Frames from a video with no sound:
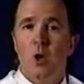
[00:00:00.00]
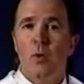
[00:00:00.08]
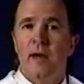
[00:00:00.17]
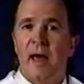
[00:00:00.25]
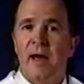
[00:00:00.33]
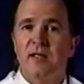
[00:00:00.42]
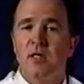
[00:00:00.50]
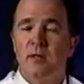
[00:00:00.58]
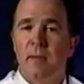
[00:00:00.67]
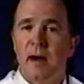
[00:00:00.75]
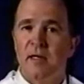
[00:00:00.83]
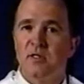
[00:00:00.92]
When actin
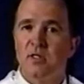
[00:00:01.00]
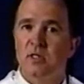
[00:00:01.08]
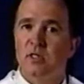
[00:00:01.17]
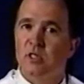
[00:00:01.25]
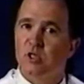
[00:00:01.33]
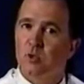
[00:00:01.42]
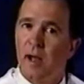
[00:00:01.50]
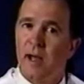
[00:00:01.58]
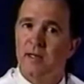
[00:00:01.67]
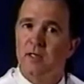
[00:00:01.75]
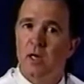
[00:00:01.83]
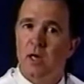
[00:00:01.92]
and myosin
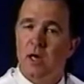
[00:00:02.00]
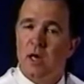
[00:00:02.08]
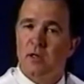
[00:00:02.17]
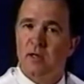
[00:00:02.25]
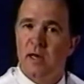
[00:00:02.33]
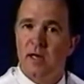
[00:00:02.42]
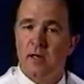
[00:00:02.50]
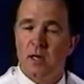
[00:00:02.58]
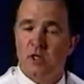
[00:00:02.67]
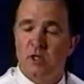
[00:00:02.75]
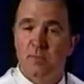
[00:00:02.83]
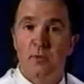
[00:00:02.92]
contract, they
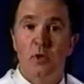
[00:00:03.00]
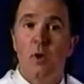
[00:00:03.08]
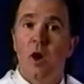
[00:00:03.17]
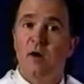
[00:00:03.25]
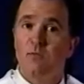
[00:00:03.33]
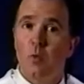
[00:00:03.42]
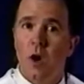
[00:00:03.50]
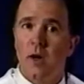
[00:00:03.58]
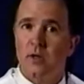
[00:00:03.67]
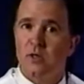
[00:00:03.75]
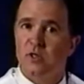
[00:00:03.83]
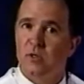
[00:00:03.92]
spew off
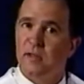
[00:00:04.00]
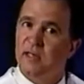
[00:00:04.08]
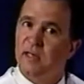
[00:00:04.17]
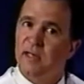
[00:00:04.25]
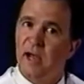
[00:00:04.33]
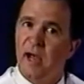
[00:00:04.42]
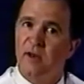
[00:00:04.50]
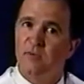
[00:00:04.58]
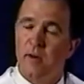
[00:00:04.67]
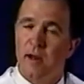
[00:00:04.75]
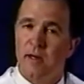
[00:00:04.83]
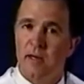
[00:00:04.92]
water, so they
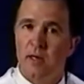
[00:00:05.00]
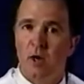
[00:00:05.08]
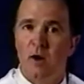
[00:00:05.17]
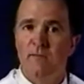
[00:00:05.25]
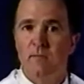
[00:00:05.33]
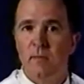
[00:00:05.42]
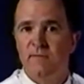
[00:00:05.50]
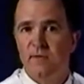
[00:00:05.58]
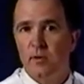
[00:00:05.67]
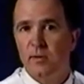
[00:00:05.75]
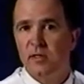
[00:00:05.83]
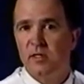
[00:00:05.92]
dehydrate and go from a
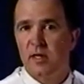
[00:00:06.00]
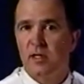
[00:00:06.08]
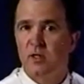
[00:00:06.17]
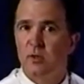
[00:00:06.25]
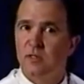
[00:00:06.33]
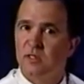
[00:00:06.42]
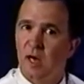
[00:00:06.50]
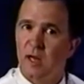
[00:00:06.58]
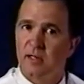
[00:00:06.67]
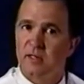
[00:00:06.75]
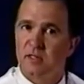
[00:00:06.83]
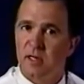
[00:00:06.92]
fluid state to a
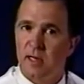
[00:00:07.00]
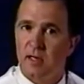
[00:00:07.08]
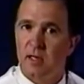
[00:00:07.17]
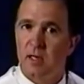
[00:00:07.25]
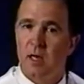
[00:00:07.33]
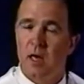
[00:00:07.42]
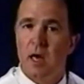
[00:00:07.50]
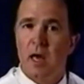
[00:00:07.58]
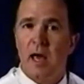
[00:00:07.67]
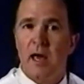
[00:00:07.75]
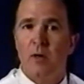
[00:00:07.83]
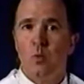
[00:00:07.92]
solid state.
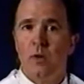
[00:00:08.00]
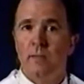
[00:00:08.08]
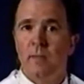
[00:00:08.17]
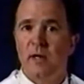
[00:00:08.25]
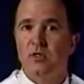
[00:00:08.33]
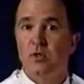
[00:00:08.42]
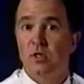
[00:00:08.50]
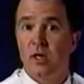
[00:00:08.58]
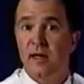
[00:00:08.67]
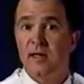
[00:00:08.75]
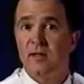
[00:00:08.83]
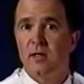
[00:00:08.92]
And when muscles
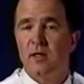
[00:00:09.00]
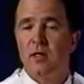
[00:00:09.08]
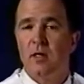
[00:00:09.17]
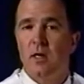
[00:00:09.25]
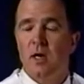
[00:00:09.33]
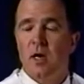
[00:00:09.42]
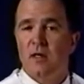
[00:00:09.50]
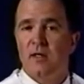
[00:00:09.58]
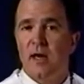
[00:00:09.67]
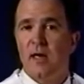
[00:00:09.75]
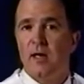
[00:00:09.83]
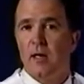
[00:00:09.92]
lengthen,
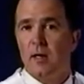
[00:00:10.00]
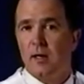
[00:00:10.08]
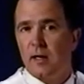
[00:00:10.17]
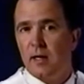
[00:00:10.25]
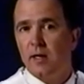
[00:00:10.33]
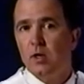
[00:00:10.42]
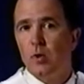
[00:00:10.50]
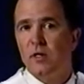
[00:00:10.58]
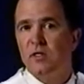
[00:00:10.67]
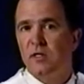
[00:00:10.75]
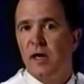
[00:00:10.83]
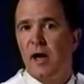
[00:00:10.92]
they
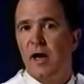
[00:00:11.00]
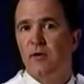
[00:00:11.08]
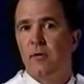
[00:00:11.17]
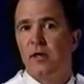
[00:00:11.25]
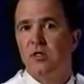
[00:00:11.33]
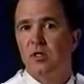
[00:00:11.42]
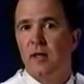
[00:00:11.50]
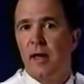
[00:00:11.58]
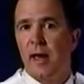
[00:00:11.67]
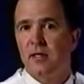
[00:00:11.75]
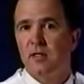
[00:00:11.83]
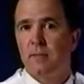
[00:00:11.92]
increase the hydration of the
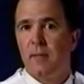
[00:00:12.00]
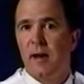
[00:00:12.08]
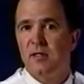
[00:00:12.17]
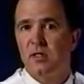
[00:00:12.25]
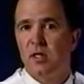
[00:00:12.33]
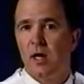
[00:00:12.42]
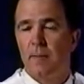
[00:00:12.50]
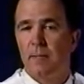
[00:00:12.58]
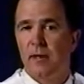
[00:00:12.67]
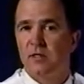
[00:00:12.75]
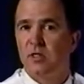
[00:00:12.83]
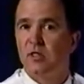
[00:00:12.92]
actin-myosin
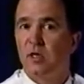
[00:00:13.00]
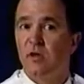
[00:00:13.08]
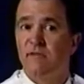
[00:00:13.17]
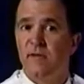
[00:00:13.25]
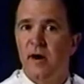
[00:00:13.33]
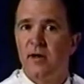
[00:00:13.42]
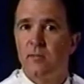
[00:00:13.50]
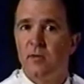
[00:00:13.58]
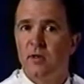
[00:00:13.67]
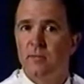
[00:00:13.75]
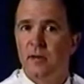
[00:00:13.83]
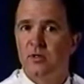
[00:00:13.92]
complexes so the volume
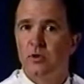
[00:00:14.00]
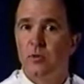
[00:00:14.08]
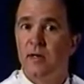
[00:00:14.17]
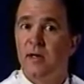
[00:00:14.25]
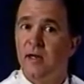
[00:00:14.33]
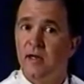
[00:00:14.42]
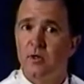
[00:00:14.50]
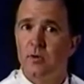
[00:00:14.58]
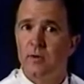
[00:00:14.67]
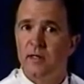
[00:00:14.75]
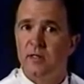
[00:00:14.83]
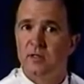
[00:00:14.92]
of the muscle can
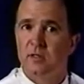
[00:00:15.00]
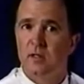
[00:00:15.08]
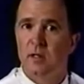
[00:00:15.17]
increase.